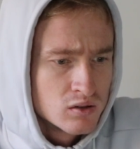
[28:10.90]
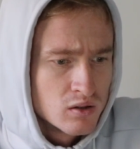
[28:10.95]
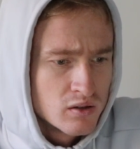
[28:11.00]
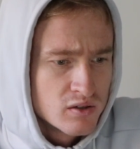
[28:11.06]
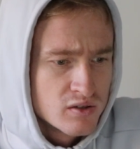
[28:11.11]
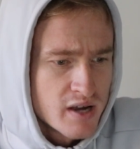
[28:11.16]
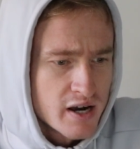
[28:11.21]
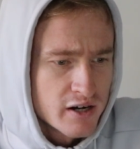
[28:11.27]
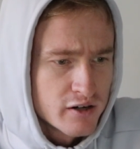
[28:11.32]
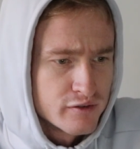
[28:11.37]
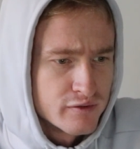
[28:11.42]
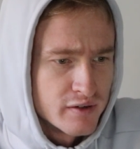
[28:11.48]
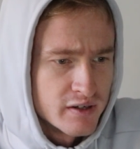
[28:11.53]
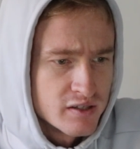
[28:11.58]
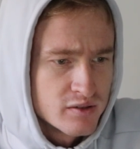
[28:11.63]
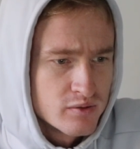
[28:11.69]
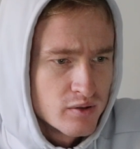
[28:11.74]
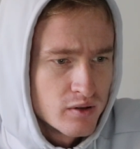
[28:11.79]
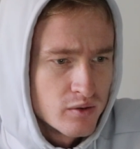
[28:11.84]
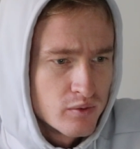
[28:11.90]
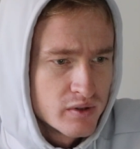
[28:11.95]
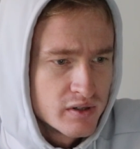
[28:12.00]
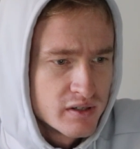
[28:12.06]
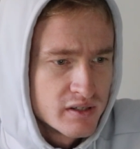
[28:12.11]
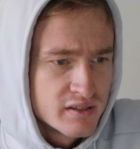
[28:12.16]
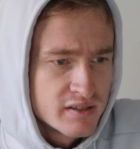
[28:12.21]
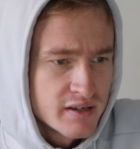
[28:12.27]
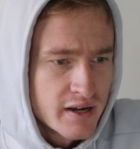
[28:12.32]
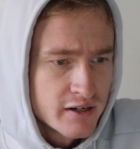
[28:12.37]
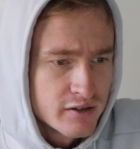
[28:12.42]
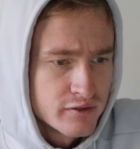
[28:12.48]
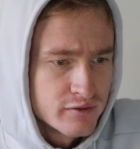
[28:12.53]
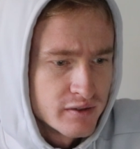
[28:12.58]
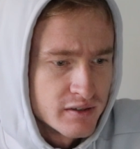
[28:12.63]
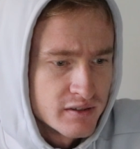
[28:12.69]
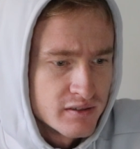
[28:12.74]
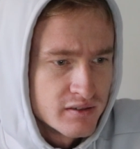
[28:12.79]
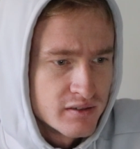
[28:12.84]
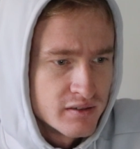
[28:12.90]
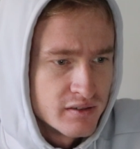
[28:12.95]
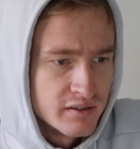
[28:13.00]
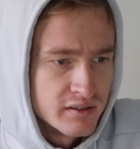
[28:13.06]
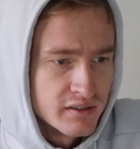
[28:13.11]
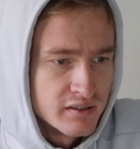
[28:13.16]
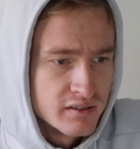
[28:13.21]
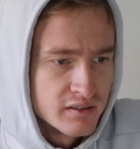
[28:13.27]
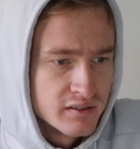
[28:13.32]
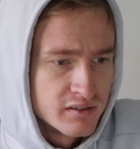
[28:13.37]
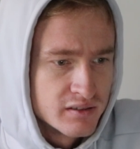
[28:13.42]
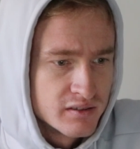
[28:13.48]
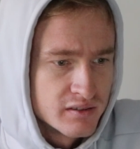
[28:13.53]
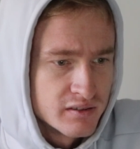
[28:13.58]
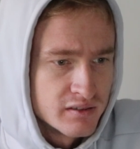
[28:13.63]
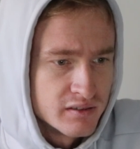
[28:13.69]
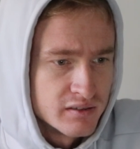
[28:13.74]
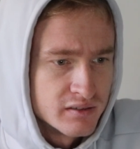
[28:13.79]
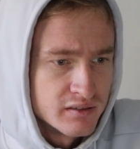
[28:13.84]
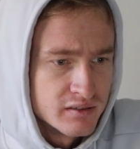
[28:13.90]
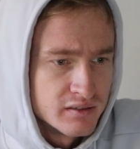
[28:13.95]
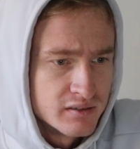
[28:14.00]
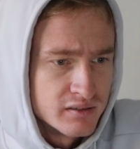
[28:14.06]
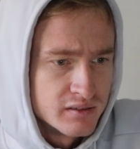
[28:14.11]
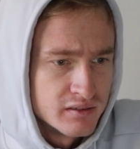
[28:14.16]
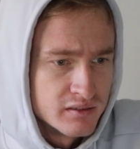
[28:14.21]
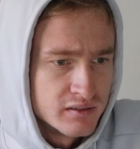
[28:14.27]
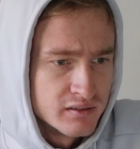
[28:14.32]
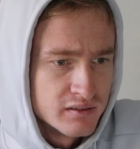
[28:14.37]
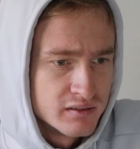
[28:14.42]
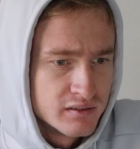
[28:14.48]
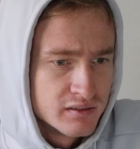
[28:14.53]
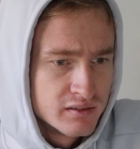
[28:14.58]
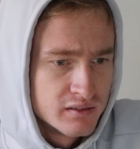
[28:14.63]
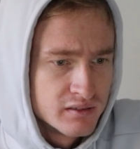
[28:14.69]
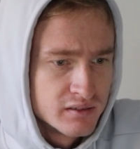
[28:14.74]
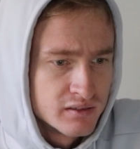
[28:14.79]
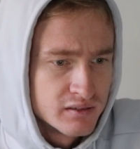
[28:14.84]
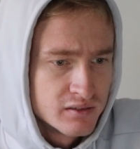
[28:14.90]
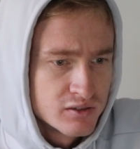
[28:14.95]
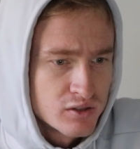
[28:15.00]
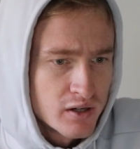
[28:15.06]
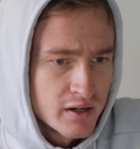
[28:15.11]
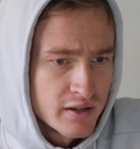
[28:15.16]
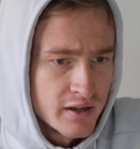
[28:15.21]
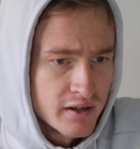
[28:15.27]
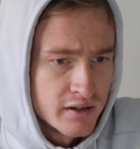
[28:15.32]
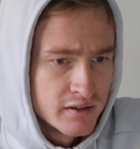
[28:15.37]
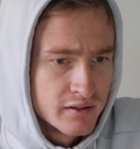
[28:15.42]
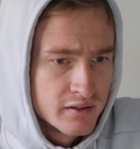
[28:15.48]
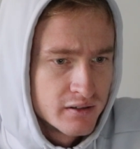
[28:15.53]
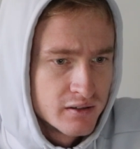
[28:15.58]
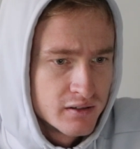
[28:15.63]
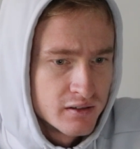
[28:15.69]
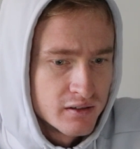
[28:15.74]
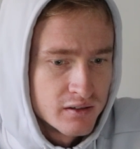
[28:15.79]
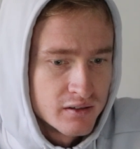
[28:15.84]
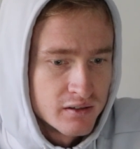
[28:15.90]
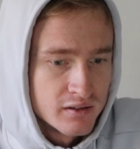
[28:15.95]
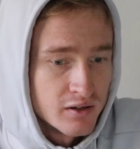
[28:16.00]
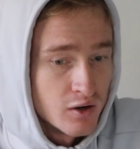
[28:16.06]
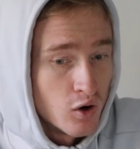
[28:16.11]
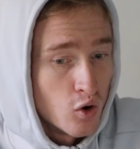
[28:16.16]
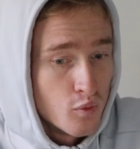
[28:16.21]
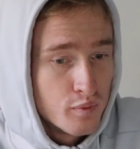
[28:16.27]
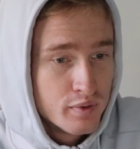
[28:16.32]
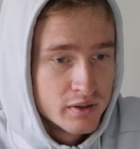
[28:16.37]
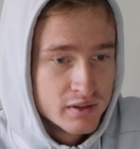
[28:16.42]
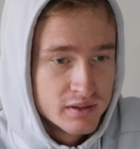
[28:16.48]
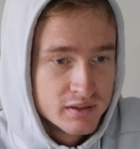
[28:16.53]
Sacrifice, well, what did he sacrifice? This... let's try that. Nope.